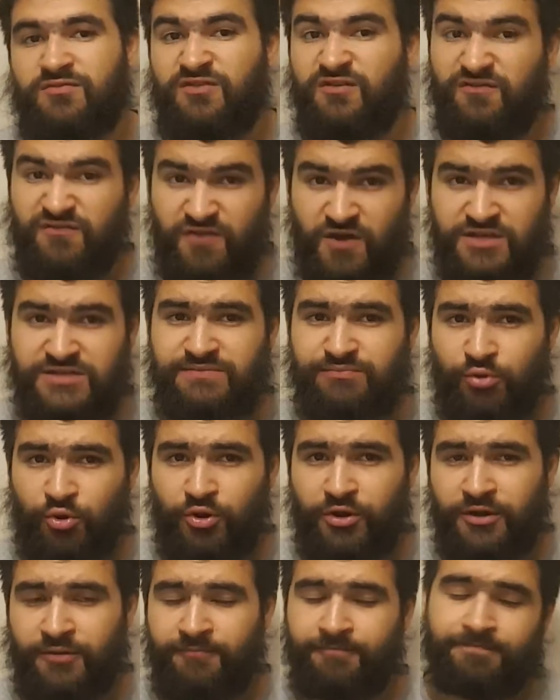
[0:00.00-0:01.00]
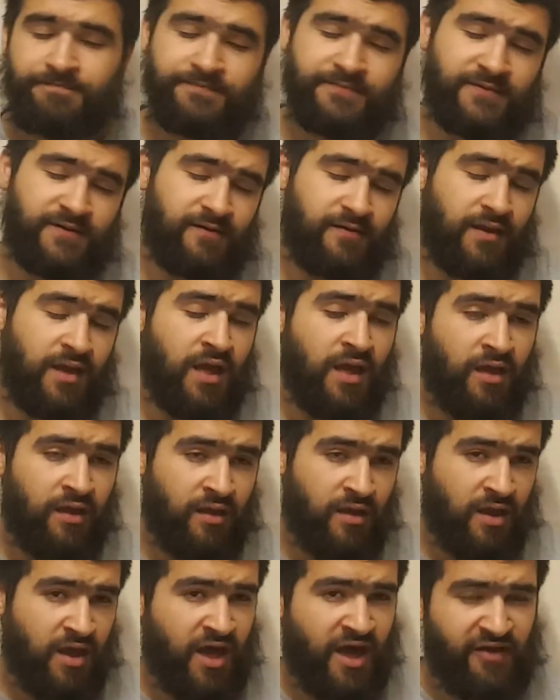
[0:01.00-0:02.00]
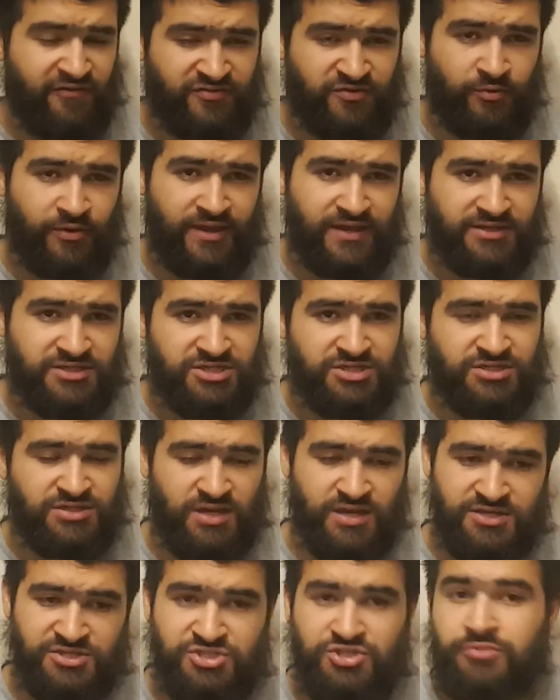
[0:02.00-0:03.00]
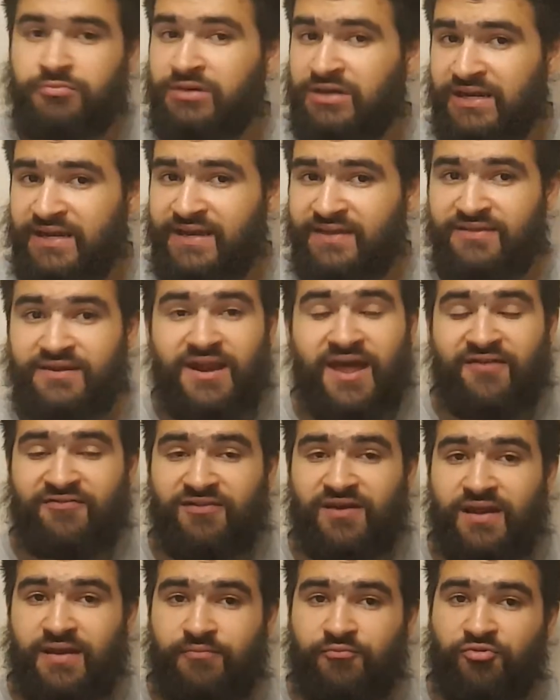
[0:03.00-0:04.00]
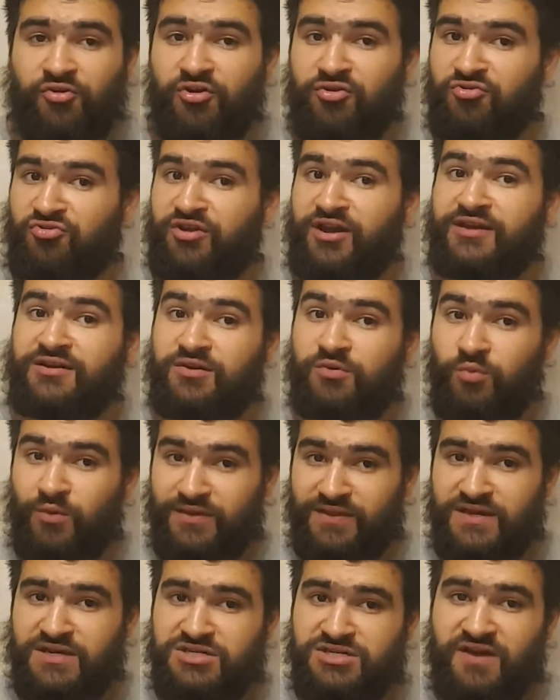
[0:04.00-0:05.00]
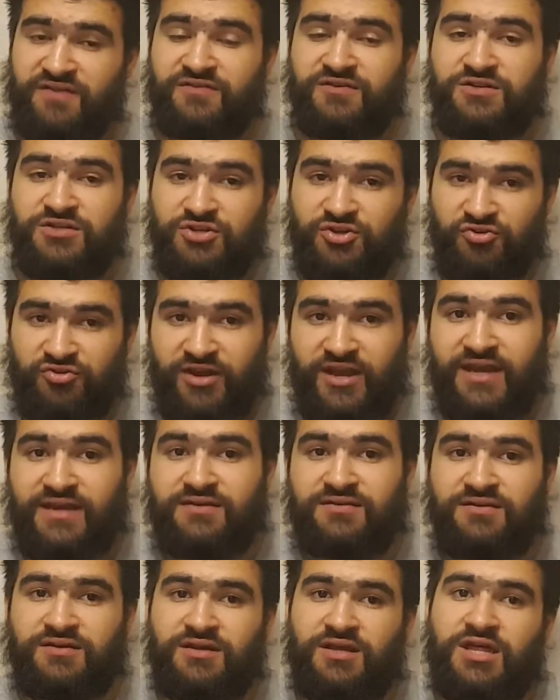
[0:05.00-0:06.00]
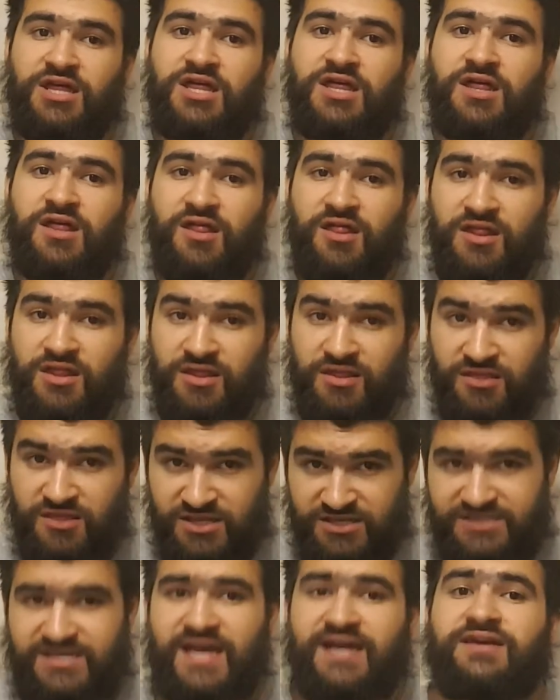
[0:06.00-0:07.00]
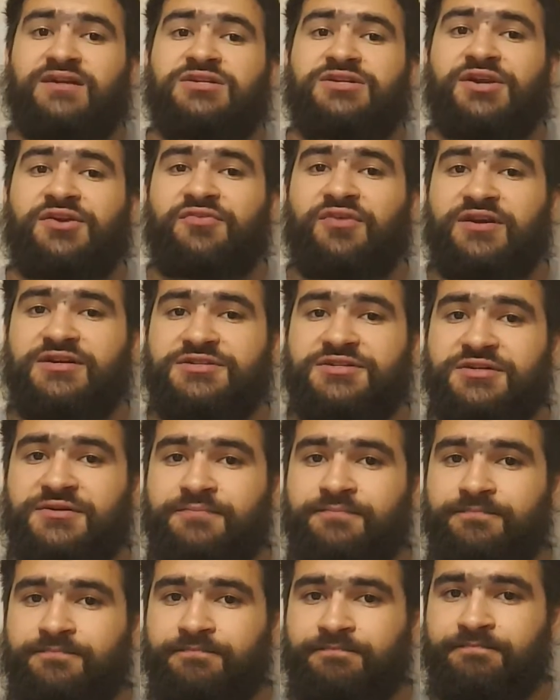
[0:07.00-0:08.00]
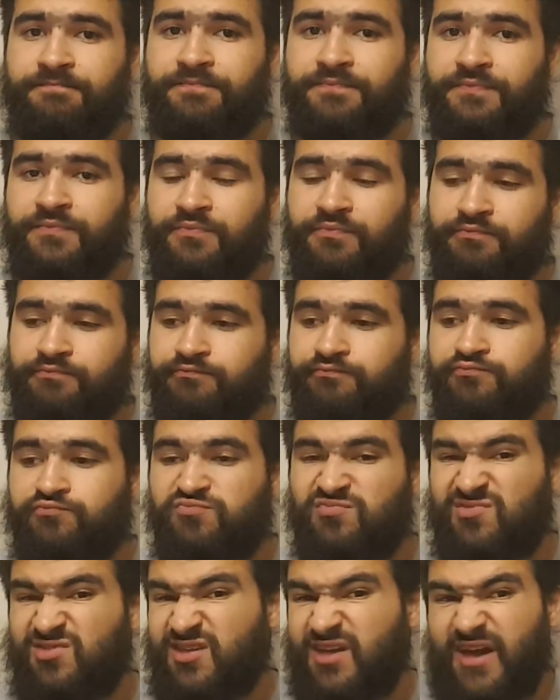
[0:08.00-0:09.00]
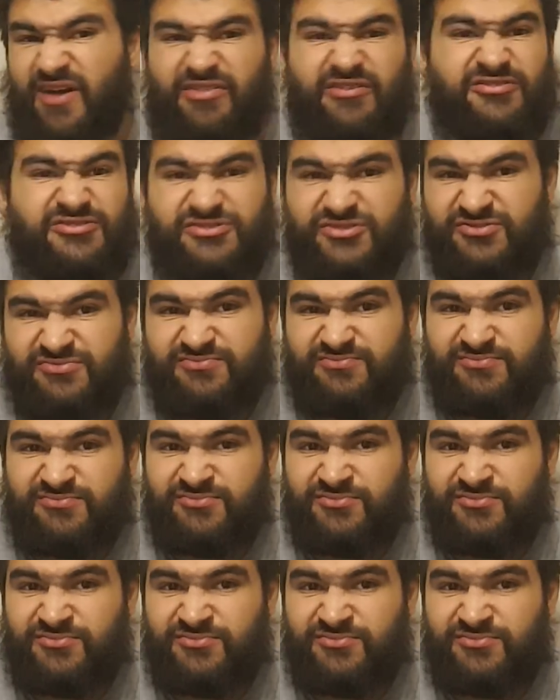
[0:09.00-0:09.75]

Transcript: the firstborn. After which, assumedly, the Nephilim procreated with each other to create the second generation, the others.